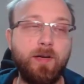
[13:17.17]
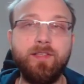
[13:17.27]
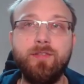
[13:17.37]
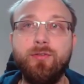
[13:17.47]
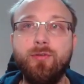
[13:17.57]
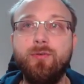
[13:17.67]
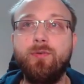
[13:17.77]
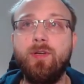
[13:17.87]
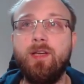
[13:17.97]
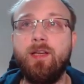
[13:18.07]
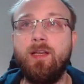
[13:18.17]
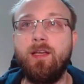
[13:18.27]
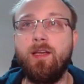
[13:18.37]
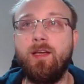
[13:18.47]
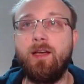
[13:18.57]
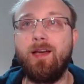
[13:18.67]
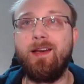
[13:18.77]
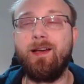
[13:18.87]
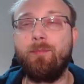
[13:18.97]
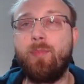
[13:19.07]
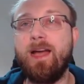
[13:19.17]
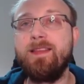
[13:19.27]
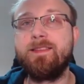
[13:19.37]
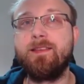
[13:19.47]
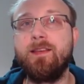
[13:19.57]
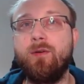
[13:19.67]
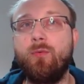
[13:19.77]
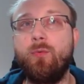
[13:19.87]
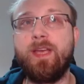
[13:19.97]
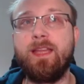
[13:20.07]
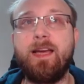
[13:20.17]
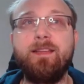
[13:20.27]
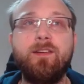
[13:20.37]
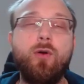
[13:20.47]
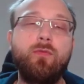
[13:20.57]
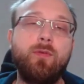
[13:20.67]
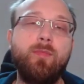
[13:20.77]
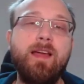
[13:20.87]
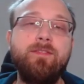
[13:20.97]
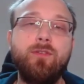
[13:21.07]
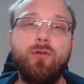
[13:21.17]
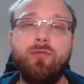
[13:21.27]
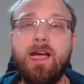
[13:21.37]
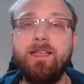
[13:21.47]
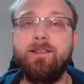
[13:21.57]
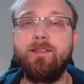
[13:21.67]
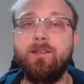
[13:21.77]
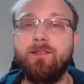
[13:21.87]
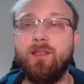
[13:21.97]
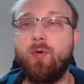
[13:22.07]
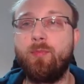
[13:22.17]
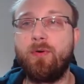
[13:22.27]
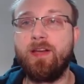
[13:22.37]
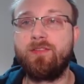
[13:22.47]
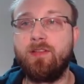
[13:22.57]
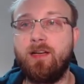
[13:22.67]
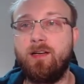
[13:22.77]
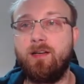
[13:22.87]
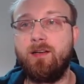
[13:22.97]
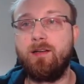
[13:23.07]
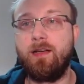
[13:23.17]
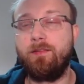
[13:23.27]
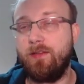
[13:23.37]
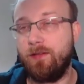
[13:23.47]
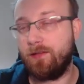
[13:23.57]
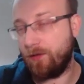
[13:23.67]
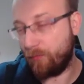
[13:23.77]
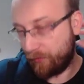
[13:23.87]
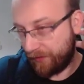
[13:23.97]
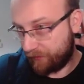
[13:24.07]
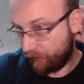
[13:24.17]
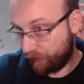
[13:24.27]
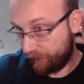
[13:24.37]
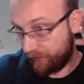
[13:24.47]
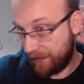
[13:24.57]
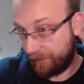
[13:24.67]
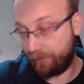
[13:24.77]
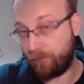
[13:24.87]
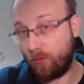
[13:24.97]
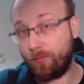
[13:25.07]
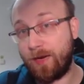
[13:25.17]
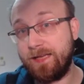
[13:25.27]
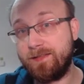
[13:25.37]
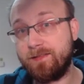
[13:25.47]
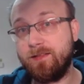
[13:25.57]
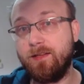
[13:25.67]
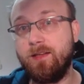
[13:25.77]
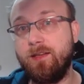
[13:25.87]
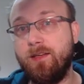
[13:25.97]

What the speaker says: 32 bytes, we can either go from left or right. Some operation are, I think they operate on like 4 bytes